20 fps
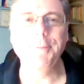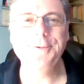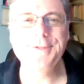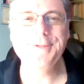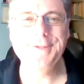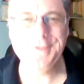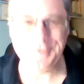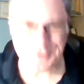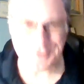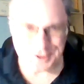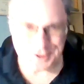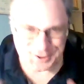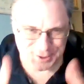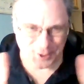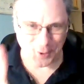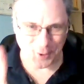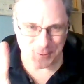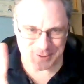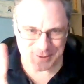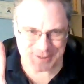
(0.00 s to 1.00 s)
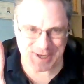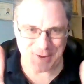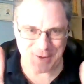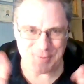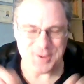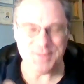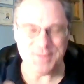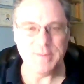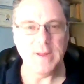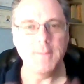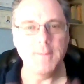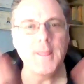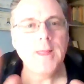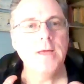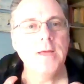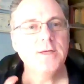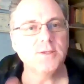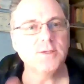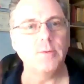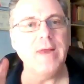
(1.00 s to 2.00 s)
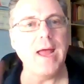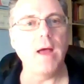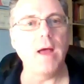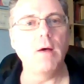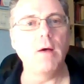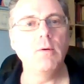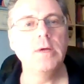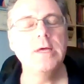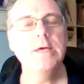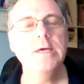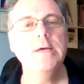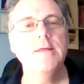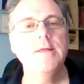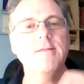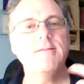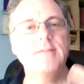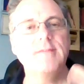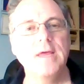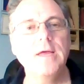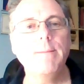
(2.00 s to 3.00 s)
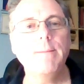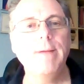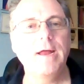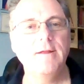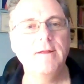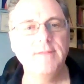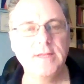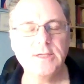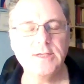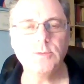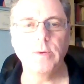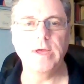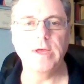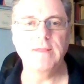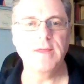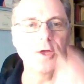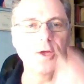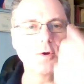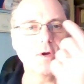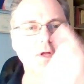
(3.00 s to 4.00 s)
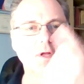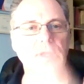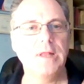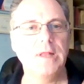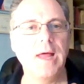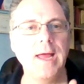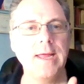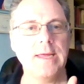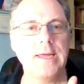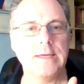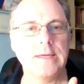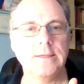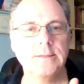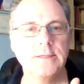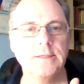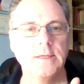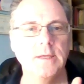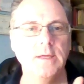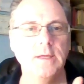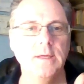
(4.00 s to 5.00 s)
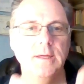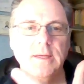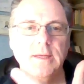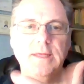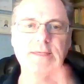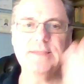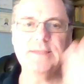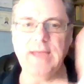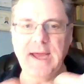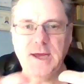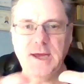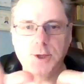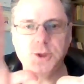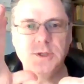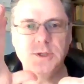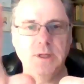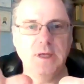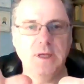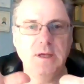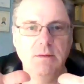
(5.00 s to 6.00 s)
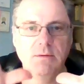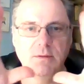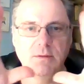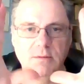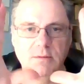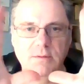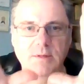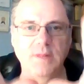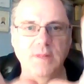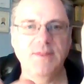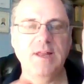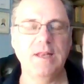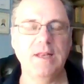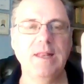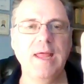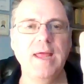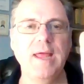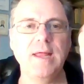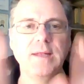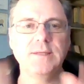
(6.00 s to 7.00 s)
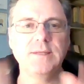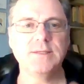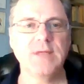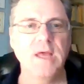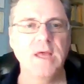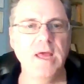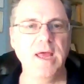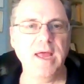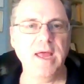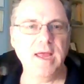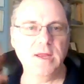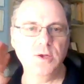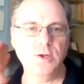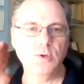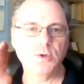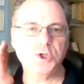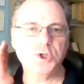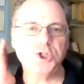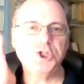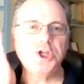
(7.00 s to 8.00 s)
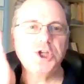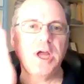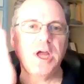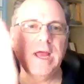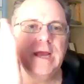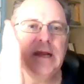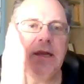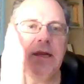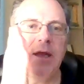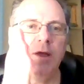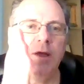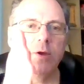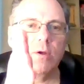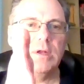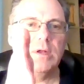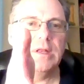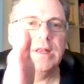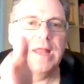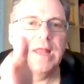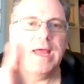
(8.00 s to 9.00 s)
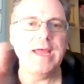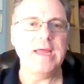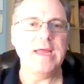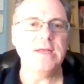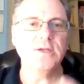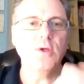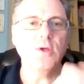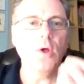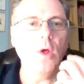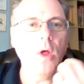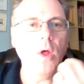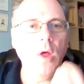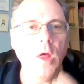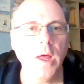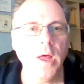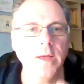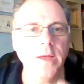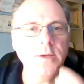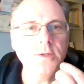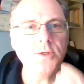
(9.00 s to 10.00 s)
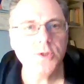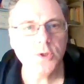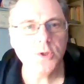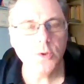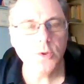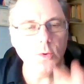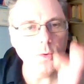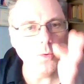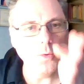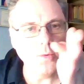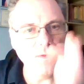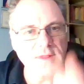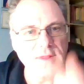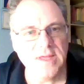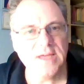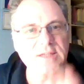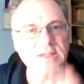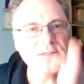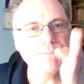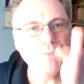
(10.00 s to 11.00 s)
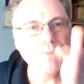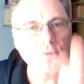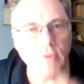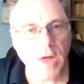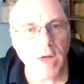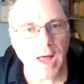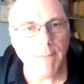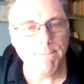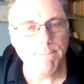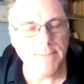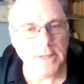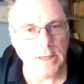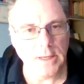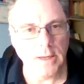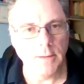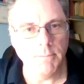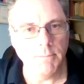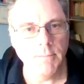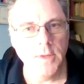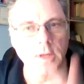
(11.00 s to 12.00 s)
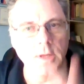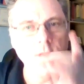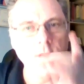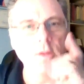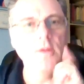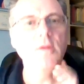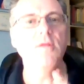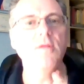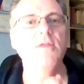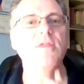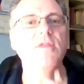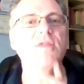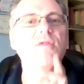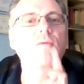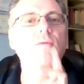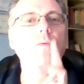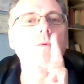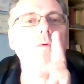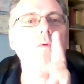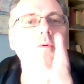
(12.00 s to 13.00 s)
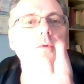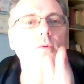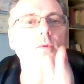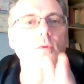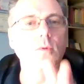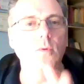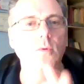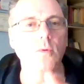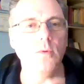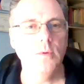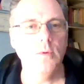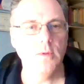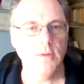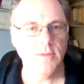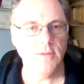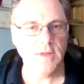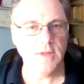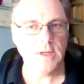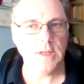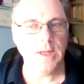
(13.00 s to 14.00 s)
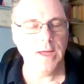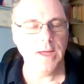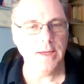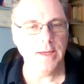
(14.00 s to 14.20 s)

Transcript: so just go stay with me. So now, think about it this way, that your client is actually the lens, and you're shining your light onto this problem through the client.